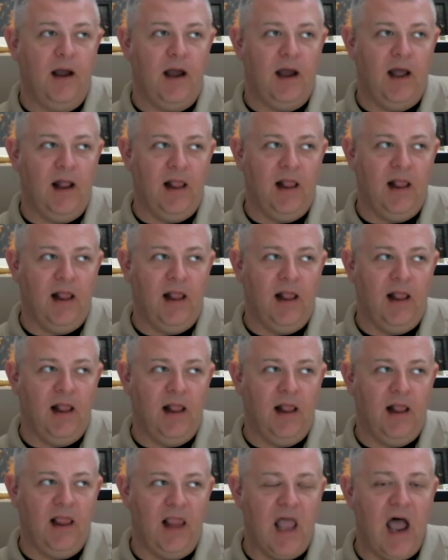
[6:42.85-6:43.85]

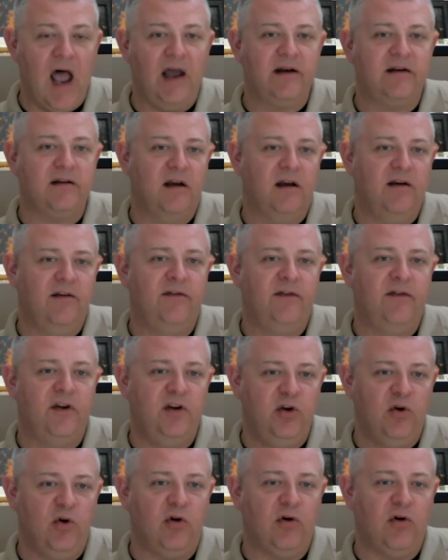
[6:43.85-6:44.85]
A lot of
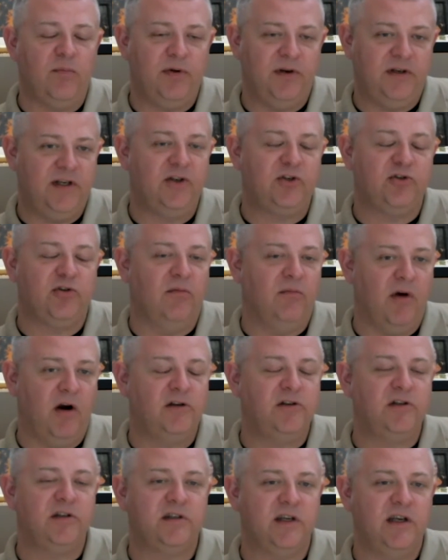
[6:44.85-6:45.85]
your potential
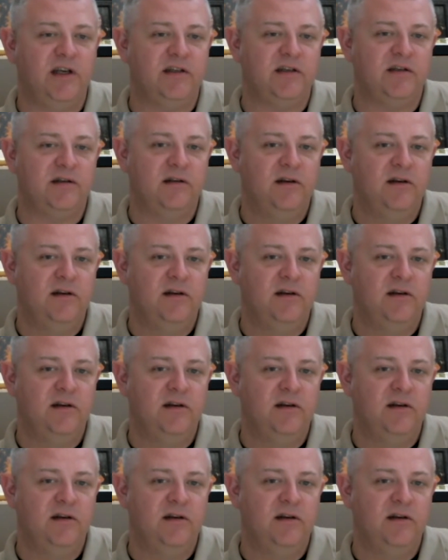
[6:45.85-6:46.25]
emergencies